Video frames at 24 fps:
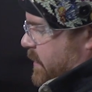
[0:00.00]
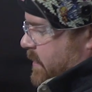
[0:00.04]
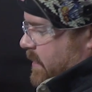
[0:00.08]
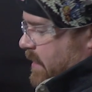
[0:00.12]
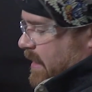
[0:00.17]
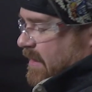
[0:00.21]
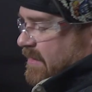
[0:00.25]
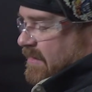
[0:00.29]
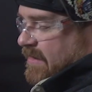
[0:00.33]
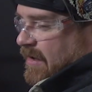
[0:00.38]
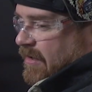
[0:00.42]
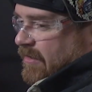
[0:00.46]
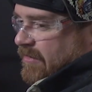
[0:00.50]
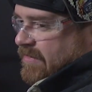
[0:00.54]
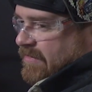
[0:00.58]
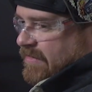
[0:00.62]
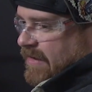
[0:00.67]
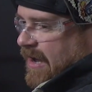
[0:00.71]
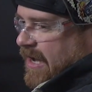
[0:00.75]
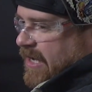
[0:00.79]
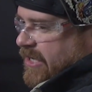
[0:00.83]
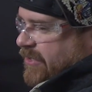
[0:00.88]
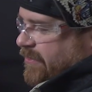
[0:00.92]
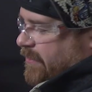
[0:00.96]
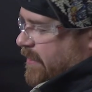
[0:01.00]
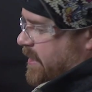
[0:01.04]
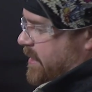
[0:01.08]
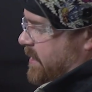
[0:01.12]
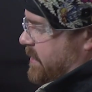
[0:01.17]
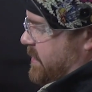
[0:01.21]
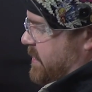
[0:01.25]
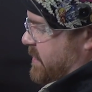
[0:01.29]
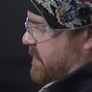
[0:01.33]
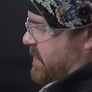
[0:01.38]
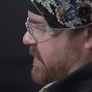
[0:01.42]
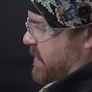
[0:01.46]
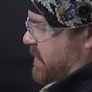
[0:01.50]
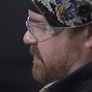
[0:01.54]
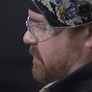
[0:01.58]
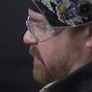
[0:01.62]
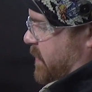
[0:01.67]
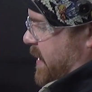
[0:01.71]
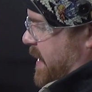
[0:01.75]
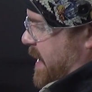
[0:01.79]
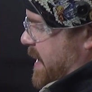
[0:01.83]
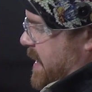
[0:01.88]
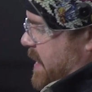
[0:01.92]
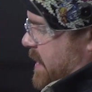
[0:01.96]
That's how saturated this is
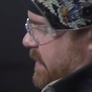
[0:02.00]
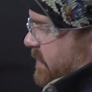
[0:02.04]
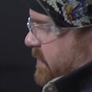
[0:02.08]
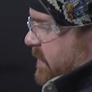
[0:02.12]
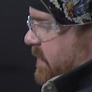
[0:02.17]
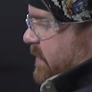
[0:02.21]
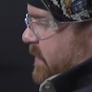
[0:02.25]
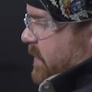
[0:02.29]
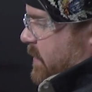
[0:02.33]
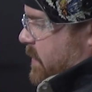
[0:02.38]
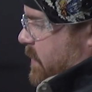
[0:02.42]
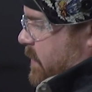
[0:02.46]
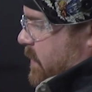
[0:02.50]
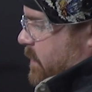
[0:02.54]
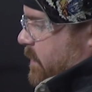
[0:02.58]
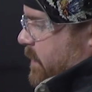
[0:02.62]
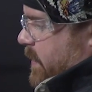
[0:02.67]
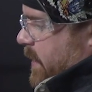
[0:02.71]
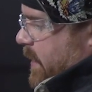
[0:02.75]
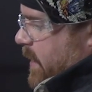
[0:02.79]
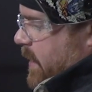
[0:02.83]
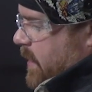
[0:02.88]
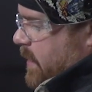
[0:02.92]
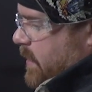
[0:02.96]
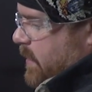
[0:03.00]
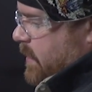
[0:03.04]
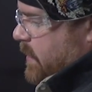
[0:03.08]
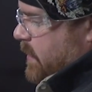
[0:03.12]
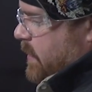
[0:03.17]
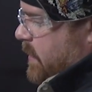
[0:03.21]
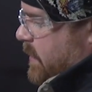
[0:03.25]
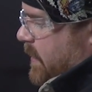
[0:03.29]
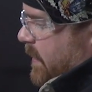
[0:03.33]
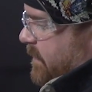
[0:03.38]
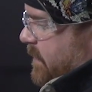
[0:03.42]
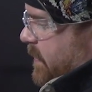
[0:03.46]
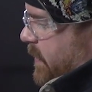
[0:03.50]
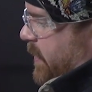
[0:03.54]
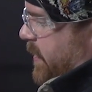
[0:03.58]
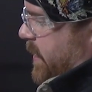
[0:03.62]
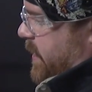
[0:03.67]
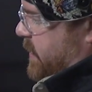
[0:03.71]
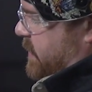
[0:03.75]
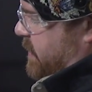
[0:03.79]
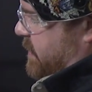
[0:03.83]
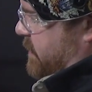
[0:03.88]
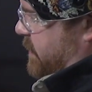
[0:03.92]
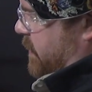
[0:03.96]
with heat, okay? if you
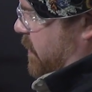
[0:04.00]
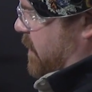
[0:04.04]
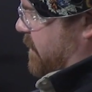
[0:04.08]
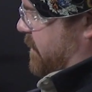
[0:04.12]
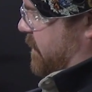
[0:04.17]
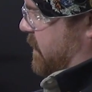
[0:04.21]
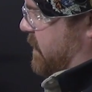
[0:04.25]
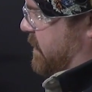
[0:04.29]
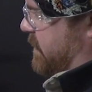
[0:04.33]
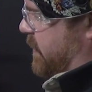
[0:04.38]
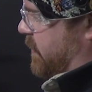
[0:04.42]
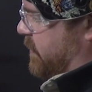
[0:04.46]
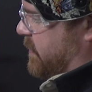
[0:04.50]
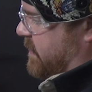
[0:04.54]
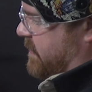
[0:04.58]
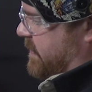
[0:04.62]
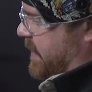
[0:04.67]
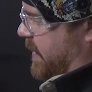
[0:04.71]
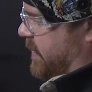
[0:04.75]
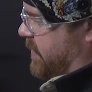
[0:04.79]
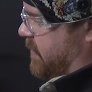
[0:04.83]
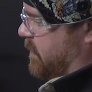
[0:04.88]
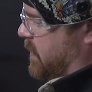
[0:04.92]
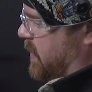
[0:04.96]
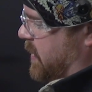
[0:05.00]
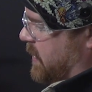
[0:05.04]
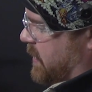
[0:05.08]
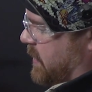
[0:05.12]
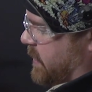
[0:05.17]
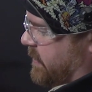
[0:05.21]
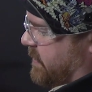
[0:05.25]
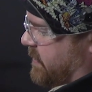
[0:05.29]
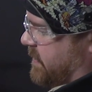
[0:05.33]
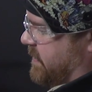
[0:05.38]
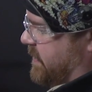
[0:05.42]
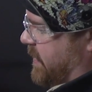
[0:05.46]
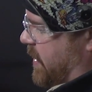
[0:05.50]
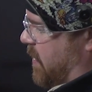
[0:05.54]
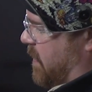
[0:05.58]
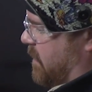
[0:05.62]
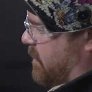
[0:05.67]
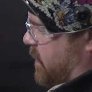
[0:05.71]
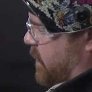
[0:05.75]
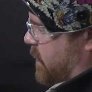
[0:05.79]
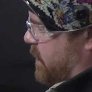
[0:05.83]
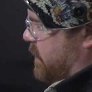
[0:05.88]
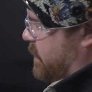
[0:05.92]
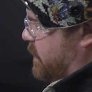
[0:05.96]
look at the surface, notice down the middle it's
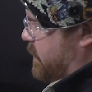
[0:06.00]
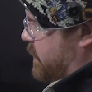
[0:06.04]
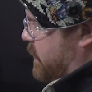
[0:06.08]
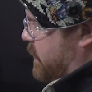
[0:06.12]
silver.